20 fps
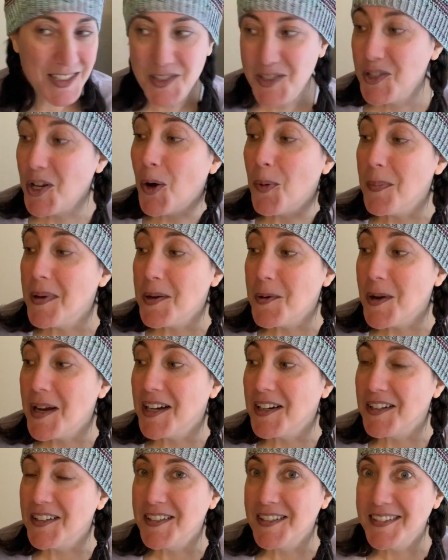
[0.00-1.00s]
Don't be
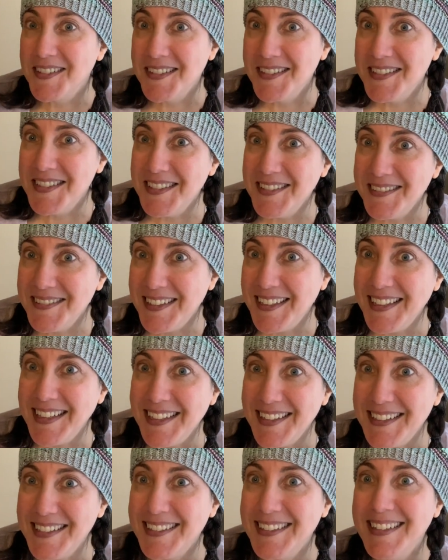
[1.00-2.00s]
weird. Too
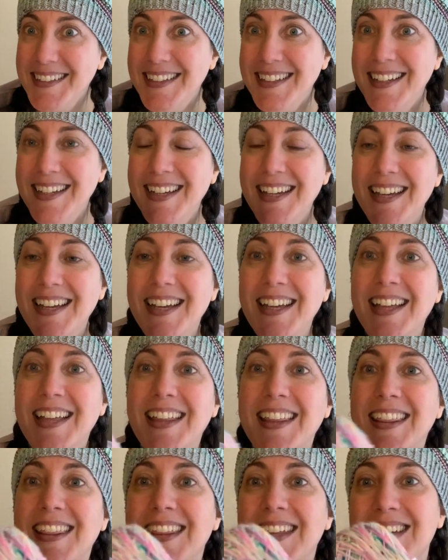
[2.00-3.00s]
late.
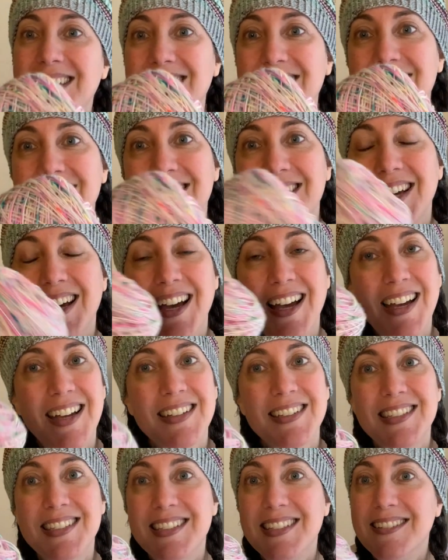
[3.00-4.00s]
This,
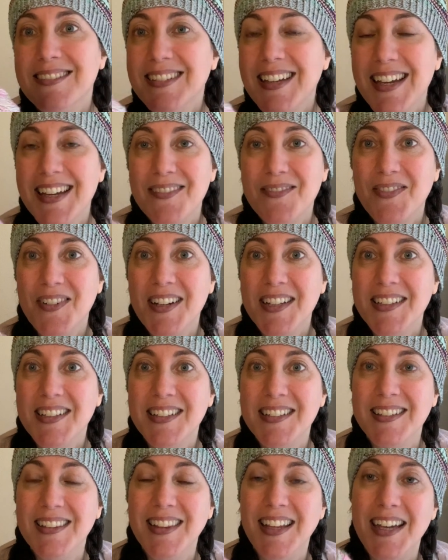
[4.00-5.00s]
still can't find
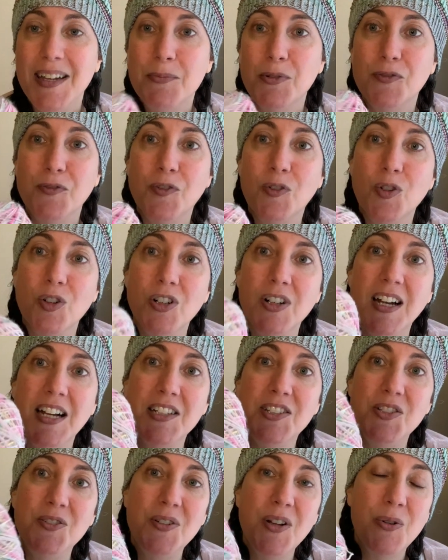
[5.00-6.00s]
the label for. I
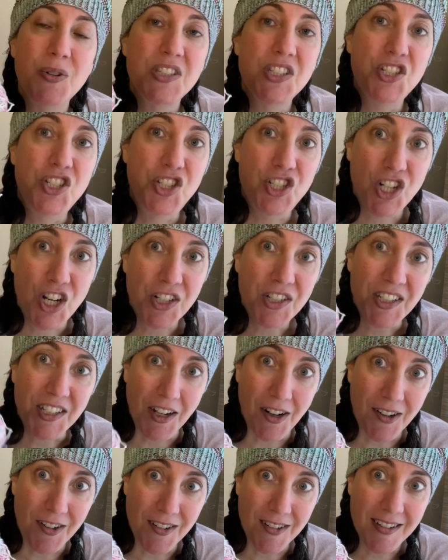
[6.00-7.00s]
do know it's junk
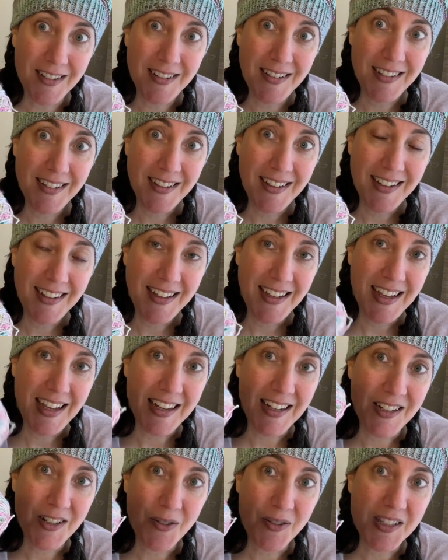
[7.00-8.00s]
yarn, and
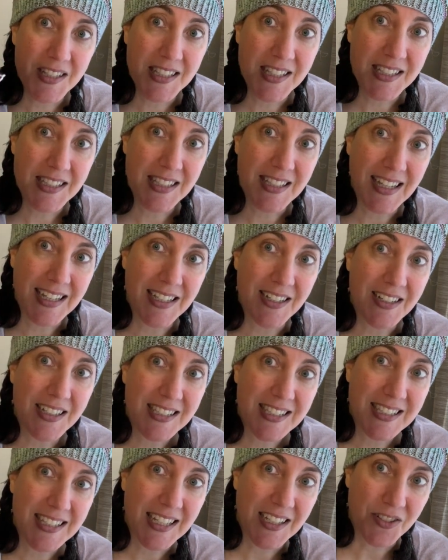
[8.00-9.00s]
I know this is like
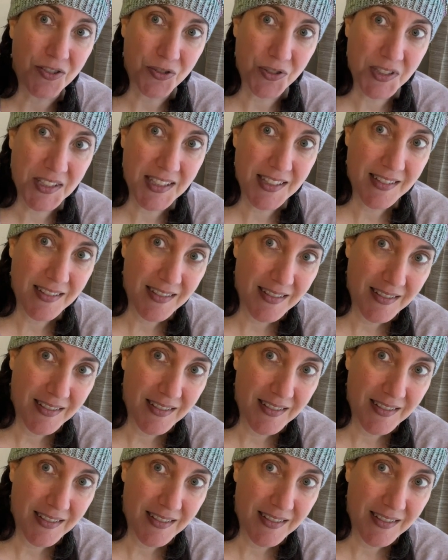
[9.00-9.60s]
singles.